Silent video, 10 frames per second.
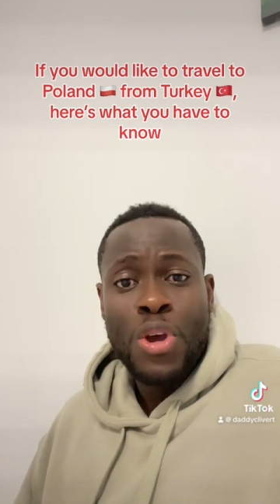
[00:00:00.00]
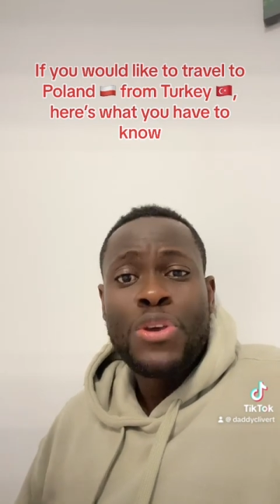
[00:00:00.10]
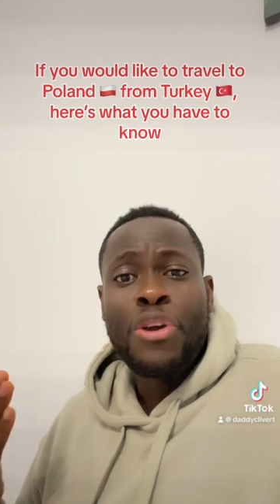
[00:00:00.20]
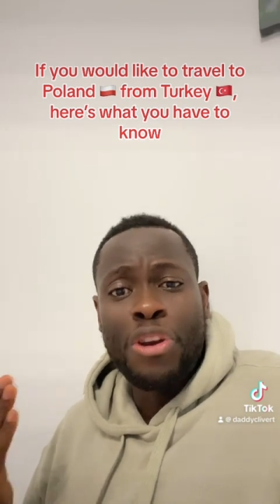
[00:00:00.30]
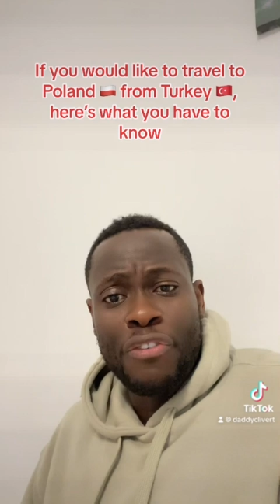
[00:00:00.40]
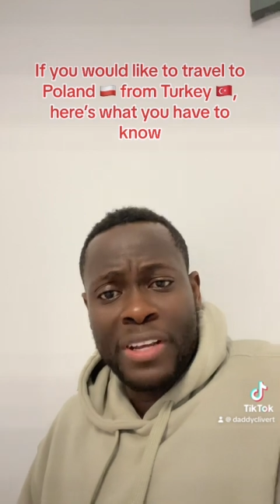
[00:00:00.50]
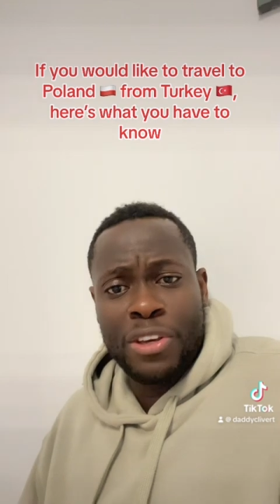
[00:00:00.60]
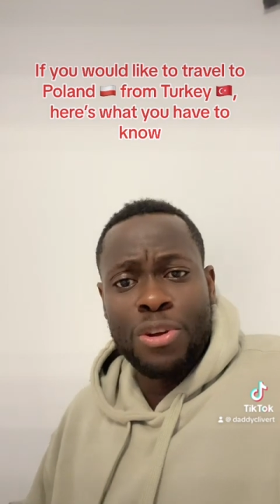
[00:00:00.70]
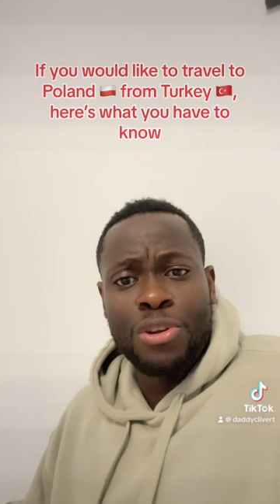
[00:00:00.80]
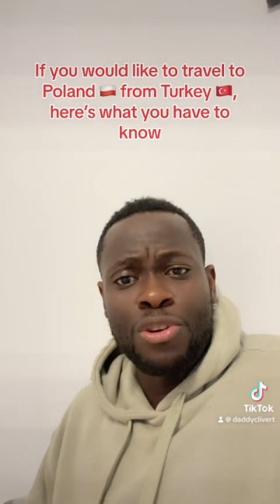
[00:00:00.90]
Your
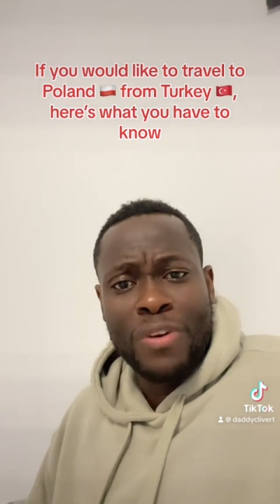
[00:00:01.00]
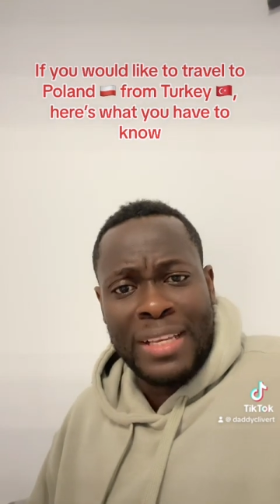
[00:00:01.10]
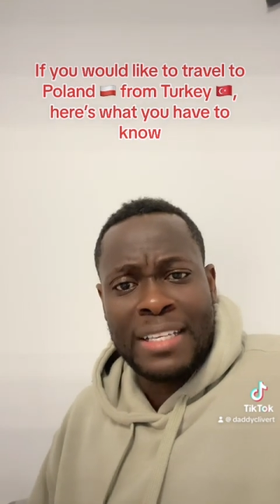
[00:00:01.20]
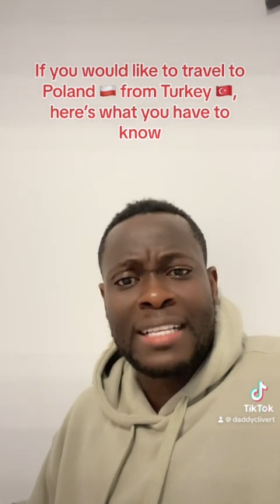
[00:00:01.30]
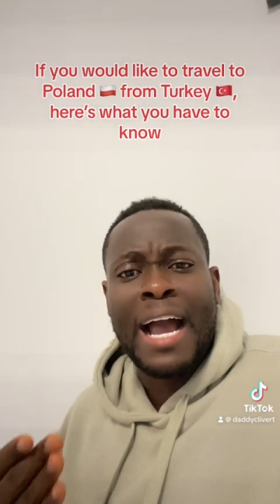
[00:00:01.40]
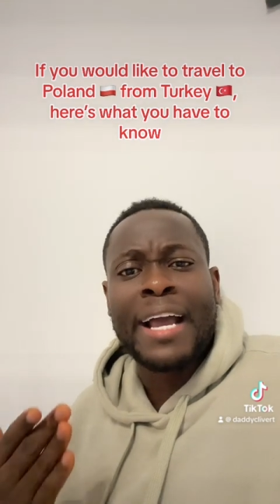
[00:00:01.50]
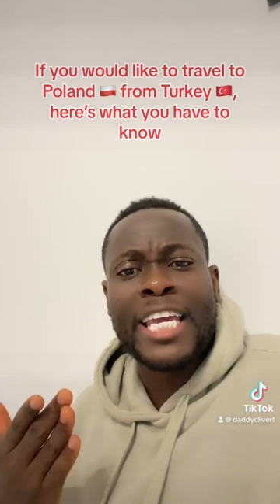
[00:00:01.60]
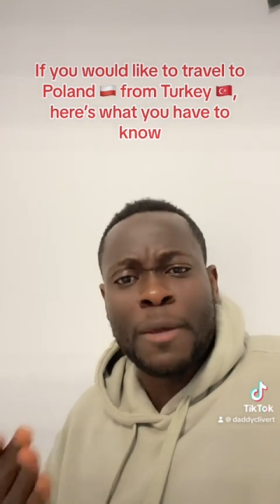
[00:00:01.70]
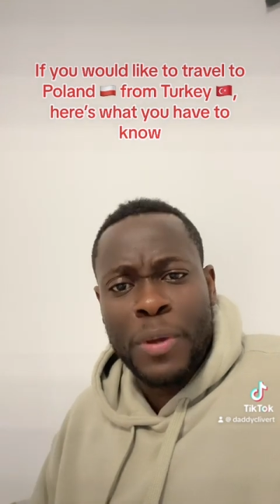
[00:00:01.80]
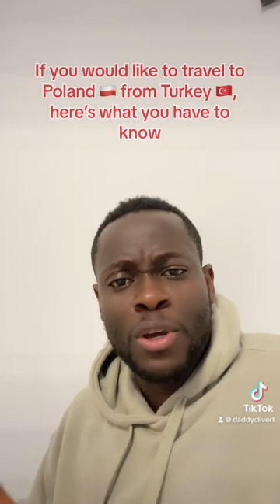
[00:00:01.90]
universities are
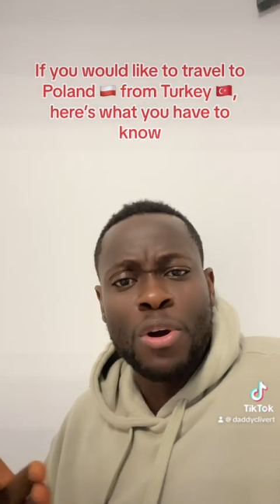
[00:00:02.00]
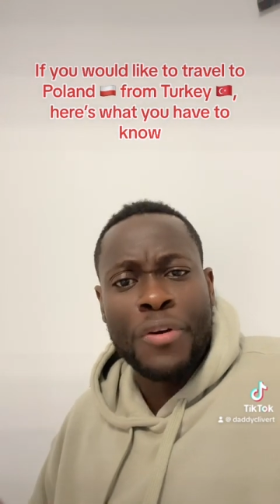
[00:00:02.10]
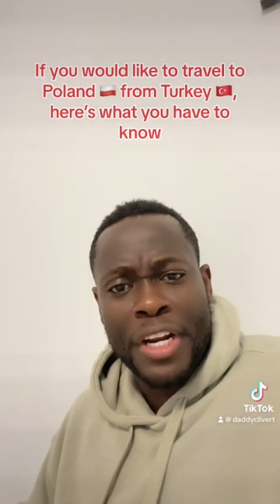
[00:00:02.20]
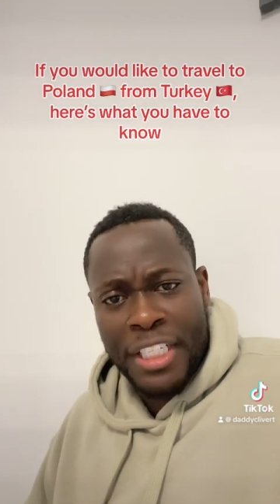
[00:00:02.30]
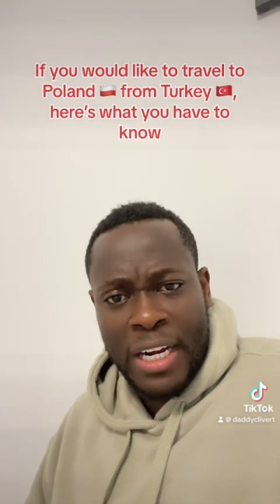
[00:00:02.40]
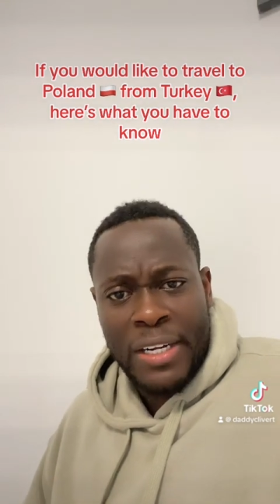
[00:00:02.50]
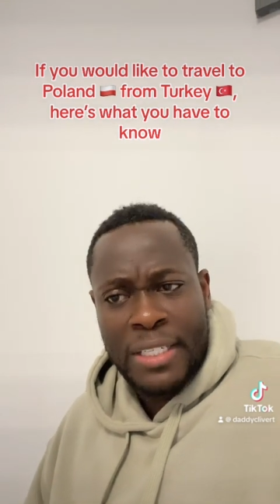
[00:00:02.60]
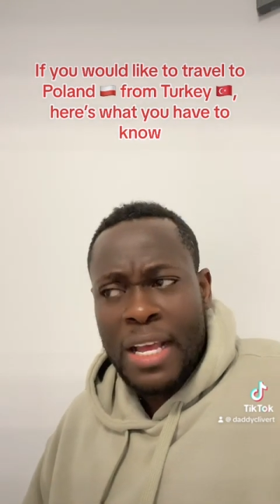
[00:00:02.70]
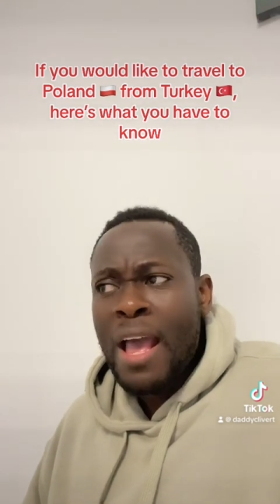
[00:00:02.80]
keeping your originals.